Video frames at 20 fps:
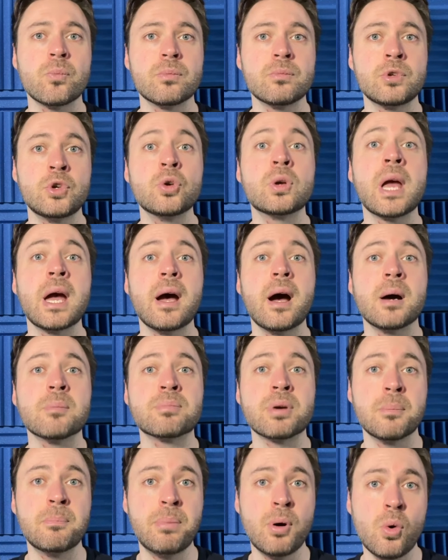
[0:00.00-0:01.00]
you get a
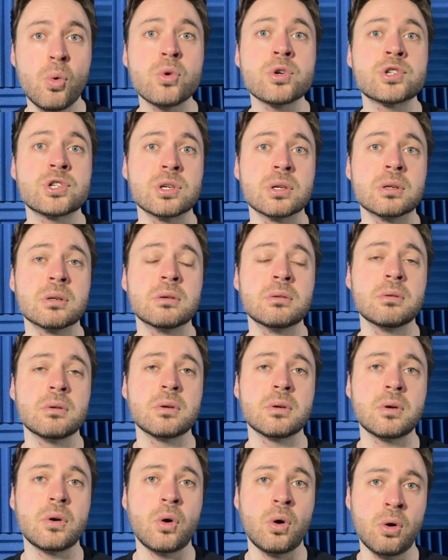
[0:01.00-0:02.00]
proportion
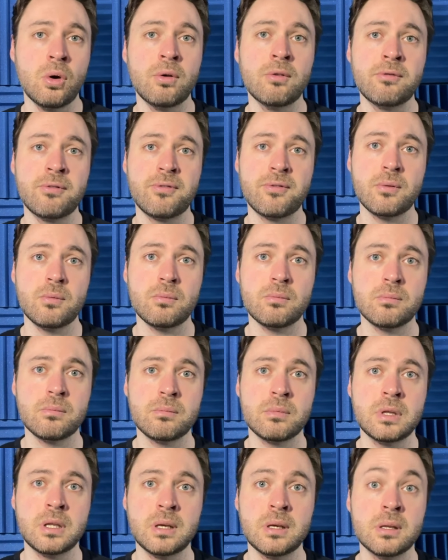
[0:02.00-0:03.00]
of
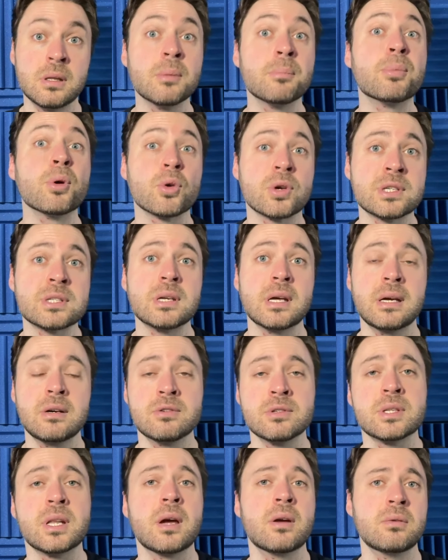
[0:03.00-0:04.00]
the book
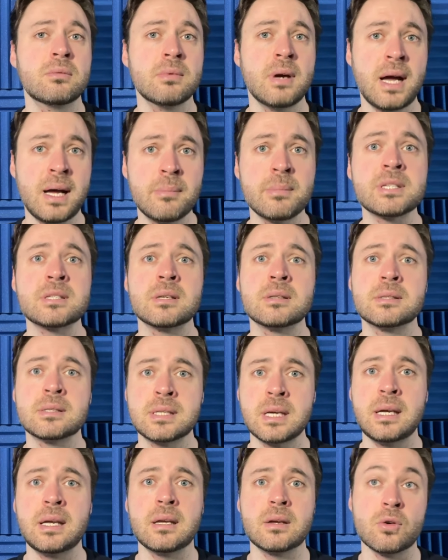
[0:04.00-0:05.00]
sales. Now Amazon
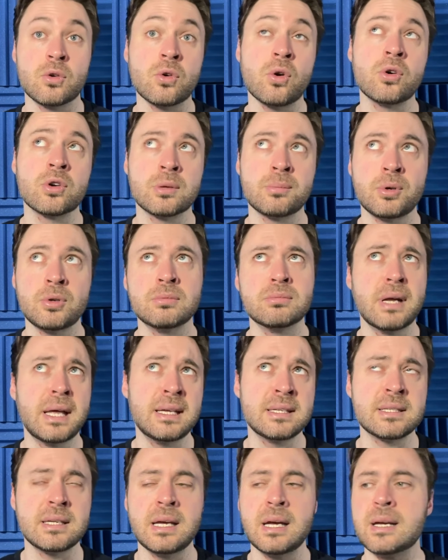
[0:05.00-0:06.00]
take, or Audible,
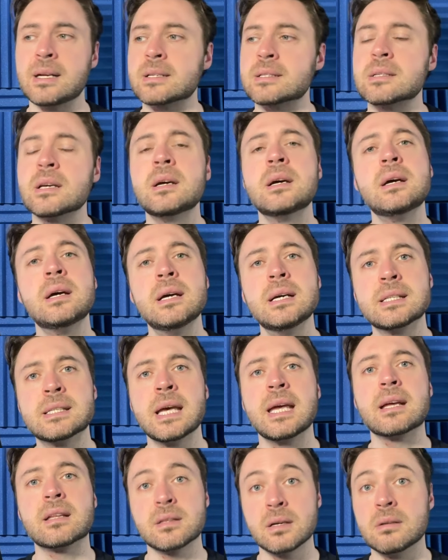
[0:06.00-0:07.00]
ACX
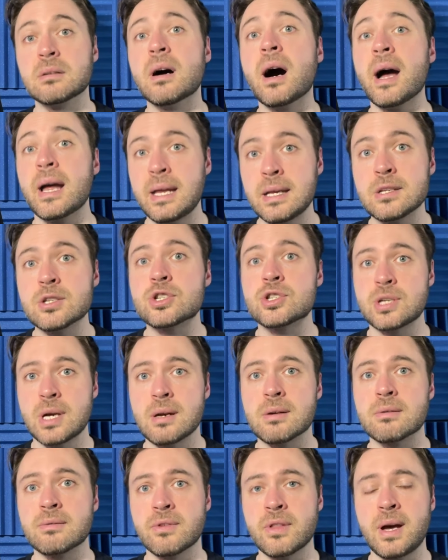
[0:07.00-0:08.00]
take the lion's
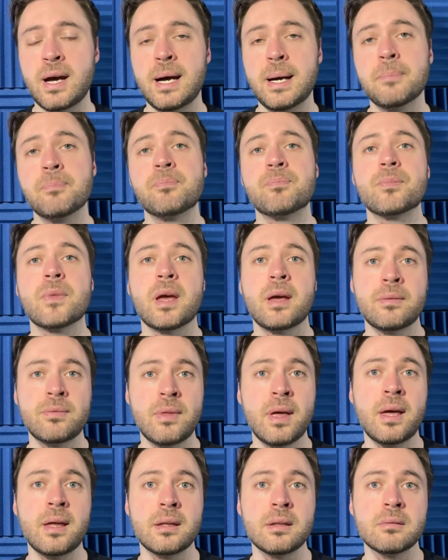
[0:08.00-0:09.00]
share of that, and
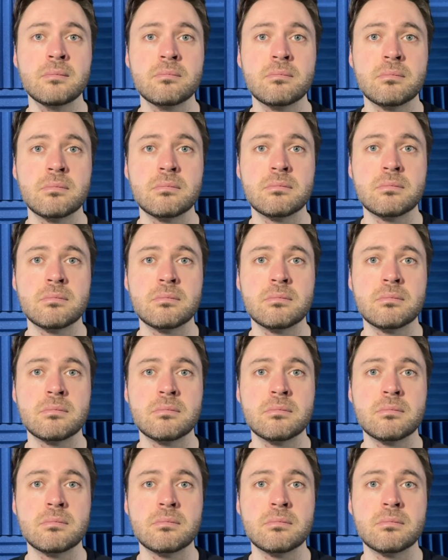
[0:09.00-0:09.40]
then